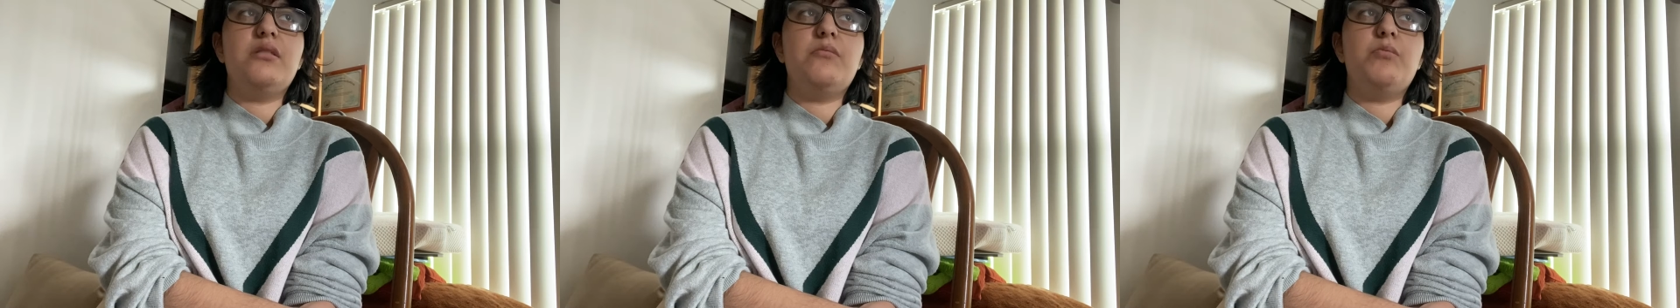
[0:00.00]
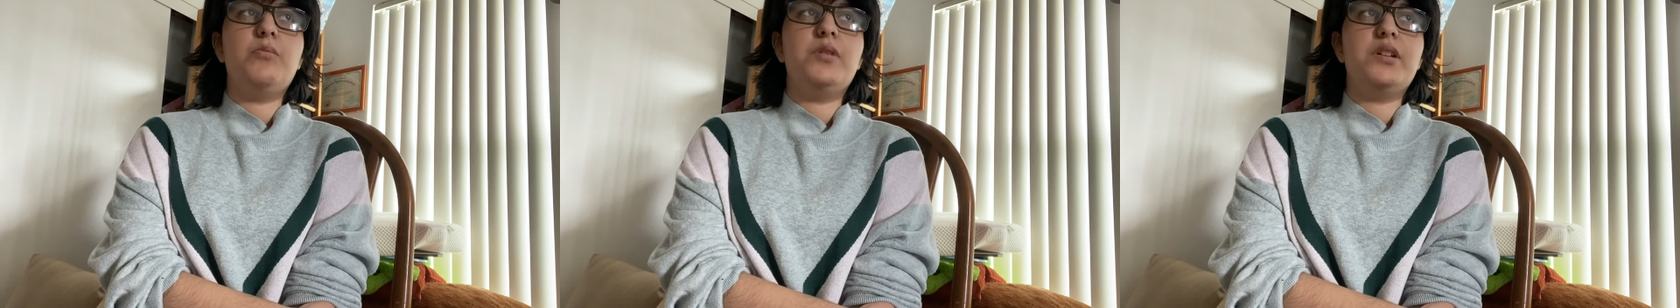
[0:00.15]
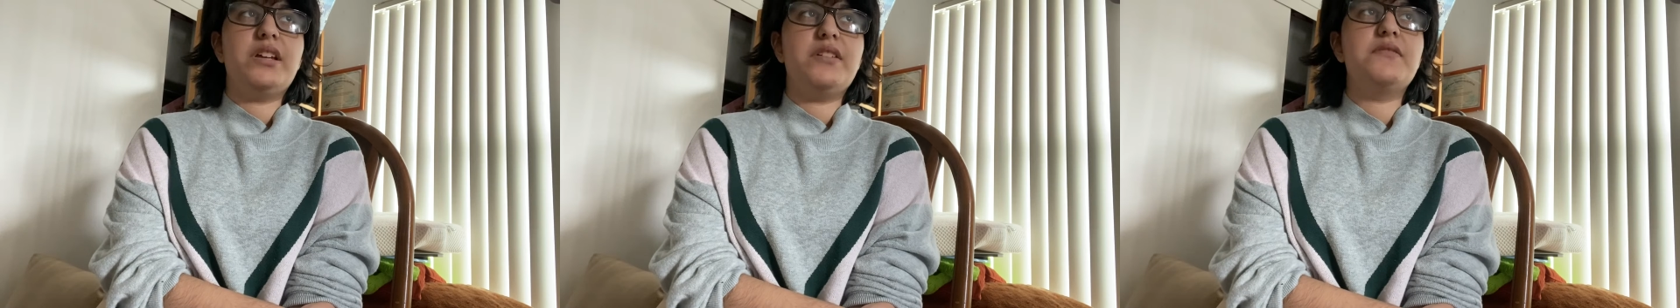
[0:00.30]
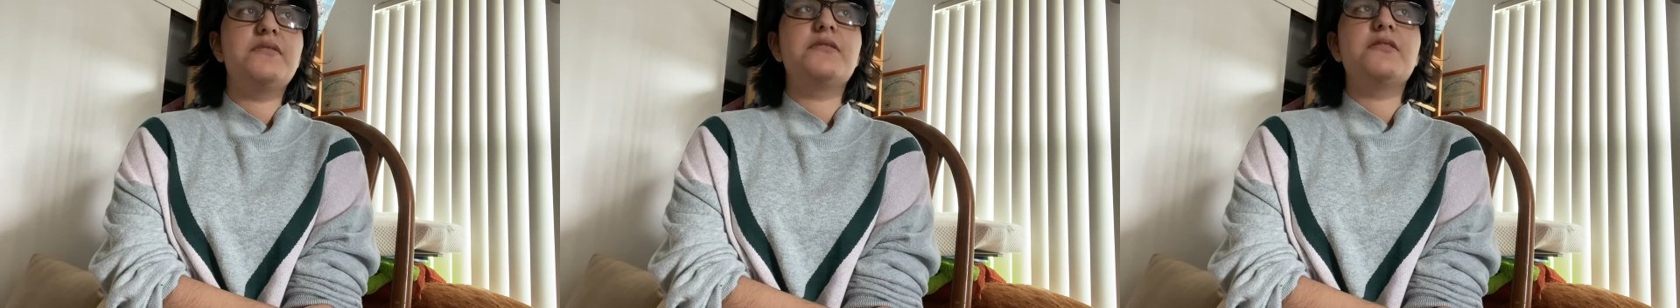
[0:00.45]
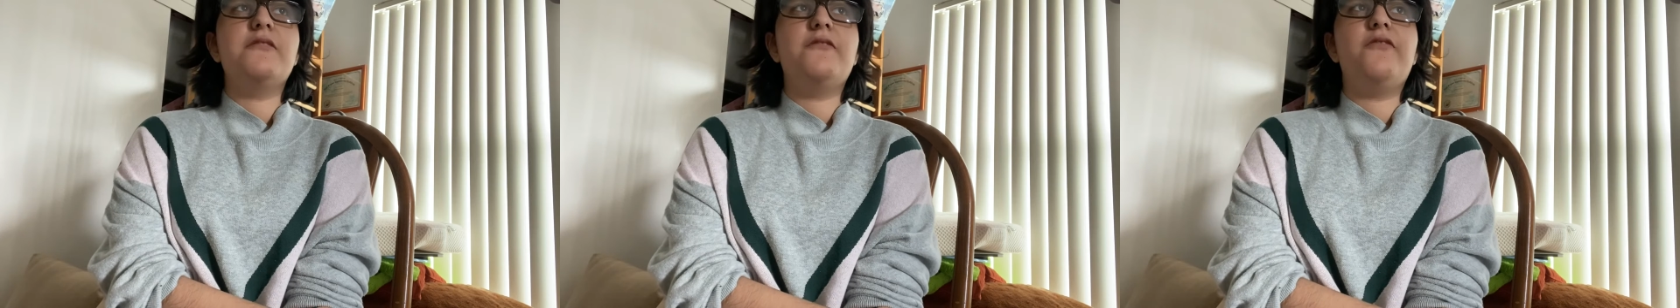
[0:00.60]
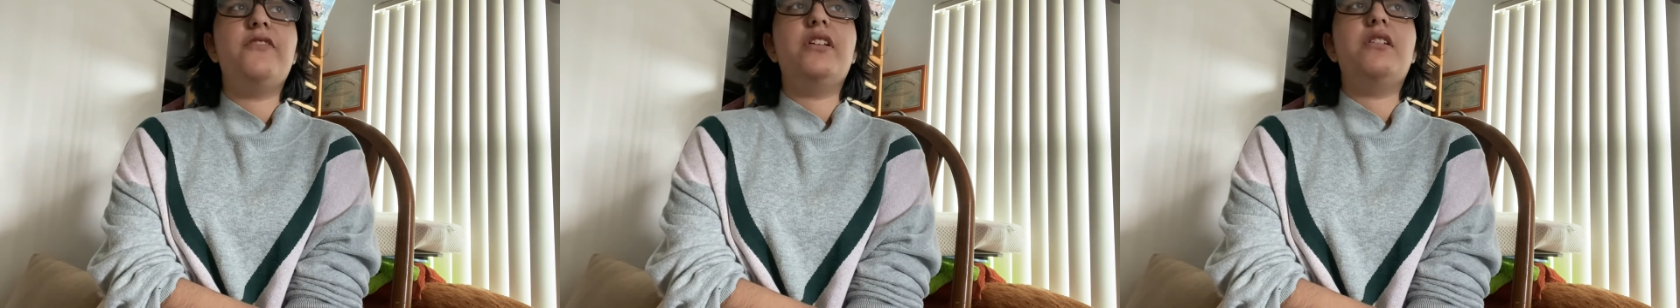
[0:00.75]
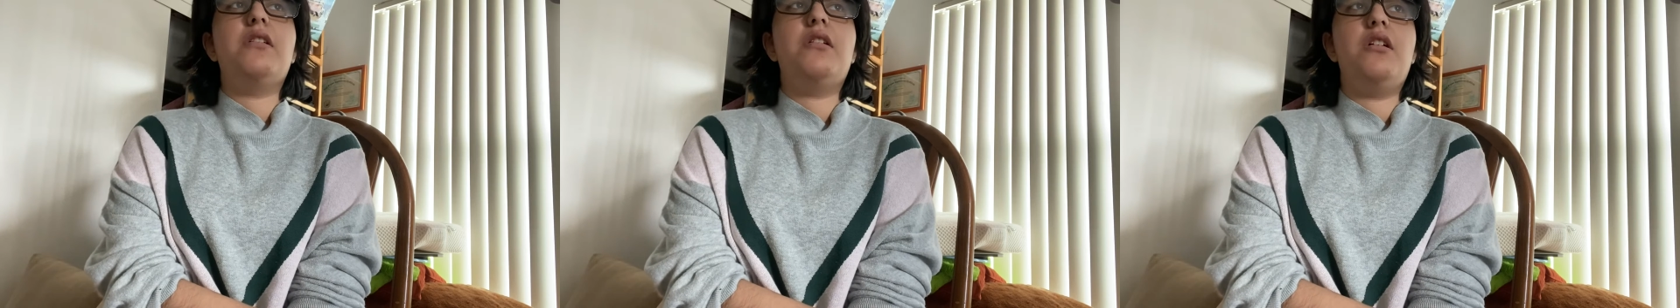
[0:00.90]
but I still
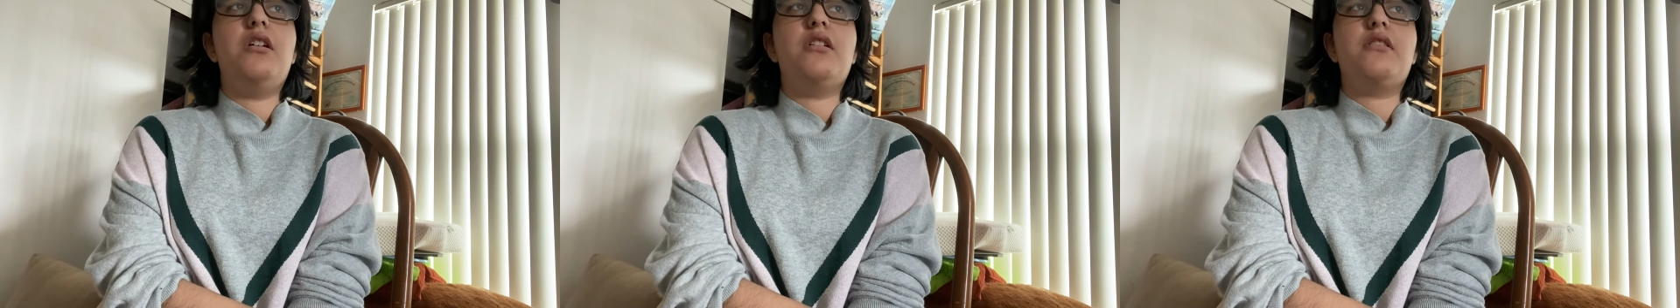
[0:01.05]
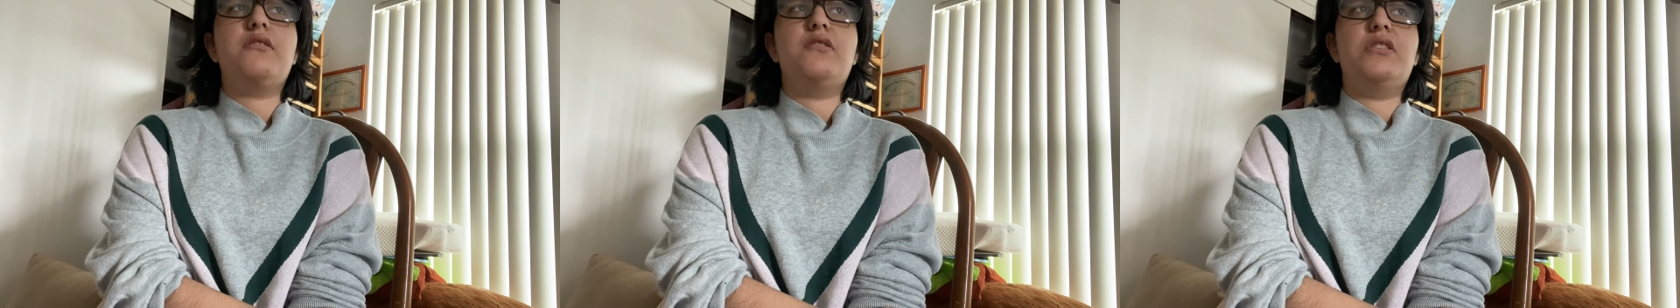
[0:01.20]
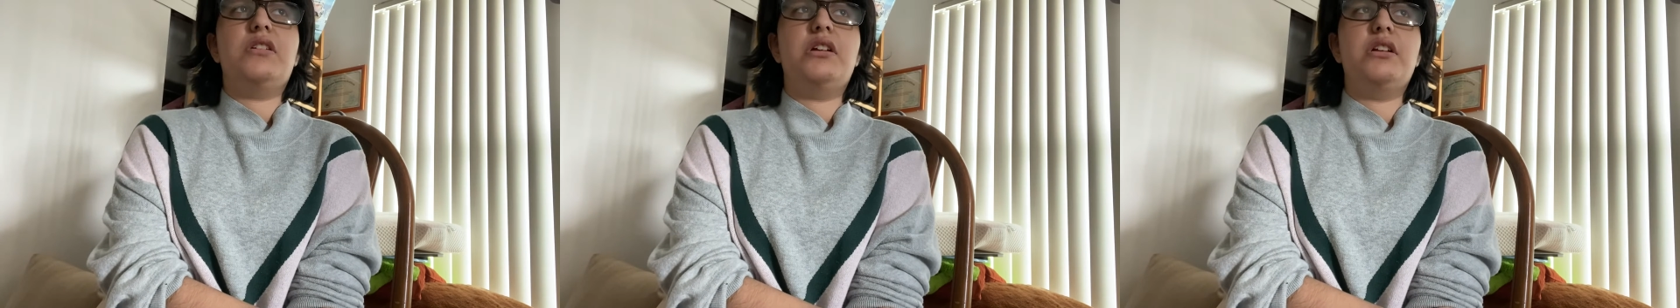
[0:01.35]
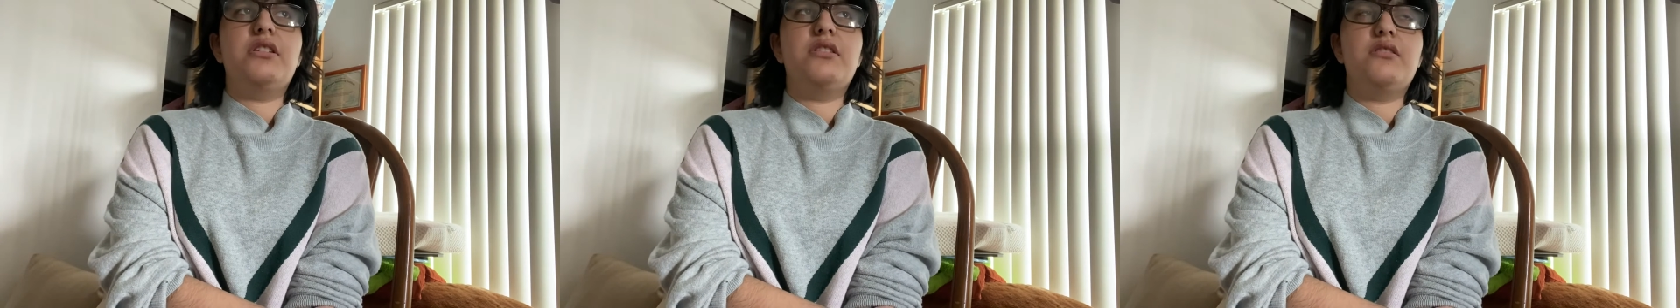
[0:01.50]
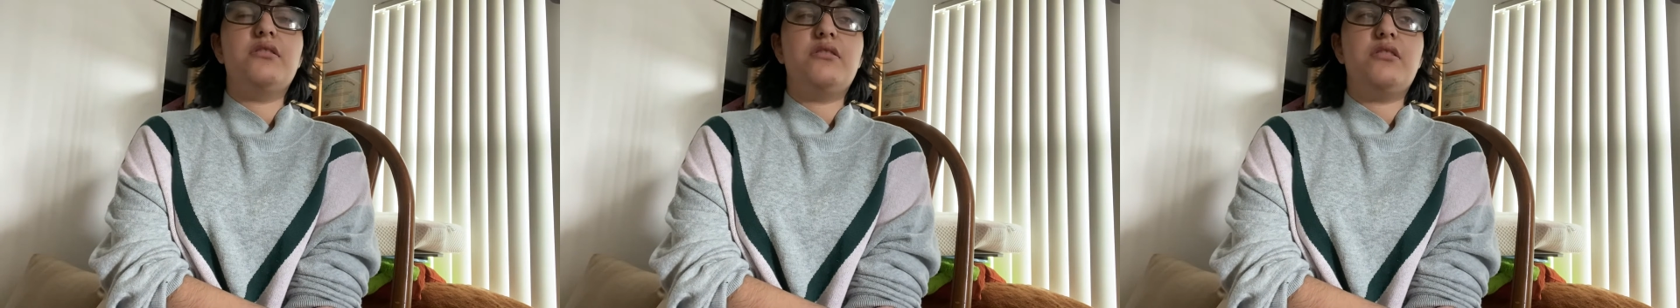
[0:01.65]
felt awkward